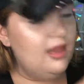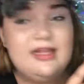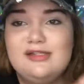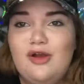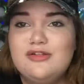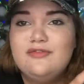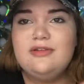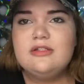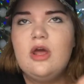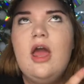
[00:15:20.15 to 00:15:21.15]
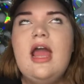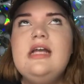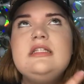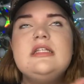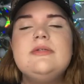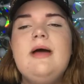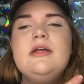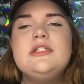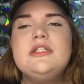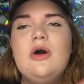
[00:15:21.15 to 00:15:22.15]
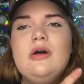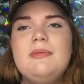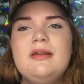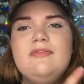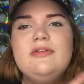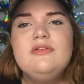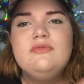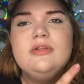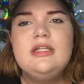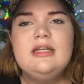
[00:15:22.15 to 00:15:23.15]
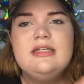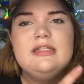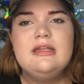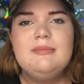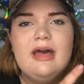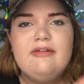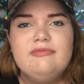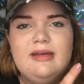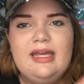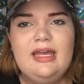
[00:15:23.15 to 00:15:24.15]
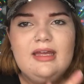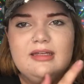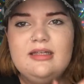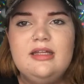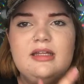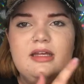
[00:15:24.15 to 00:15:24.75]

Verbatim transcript: this also feels, it smells so good, but it feels really nice in the back of my hand.